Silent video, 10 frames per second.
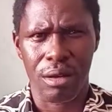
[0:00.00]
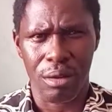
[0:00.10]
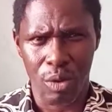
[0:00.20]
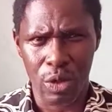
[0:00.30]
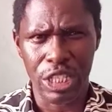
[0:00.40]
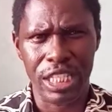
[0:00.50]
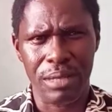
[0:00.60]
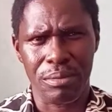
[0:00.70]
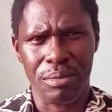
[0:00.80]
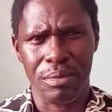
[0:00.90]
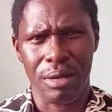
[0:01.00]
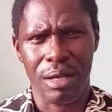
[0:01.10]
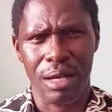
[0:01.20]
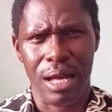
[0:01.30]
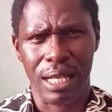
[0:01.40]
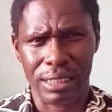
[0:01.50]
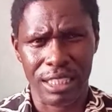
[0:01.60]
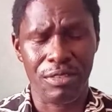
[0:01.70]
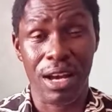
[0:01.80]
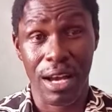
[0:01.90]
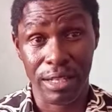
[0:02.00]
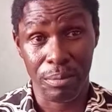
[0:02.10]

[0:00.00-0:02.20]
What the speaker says: ODM has never had